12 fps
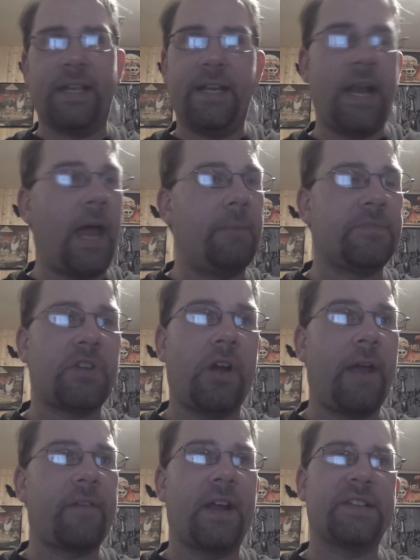and I'm
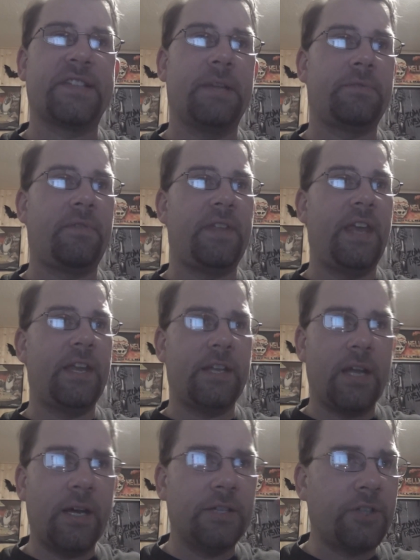sorry, I've got to skip to the
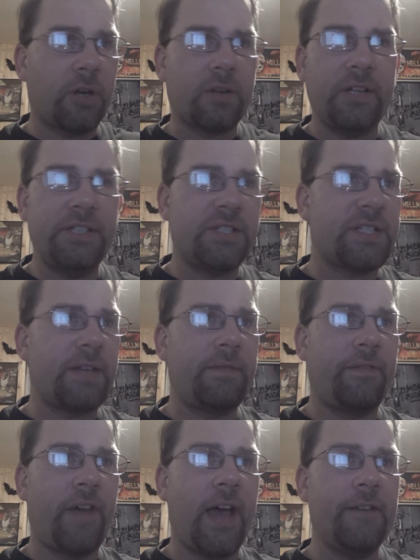end. Dark Legion
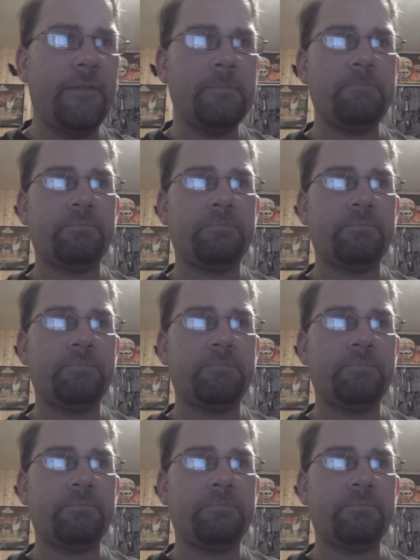75.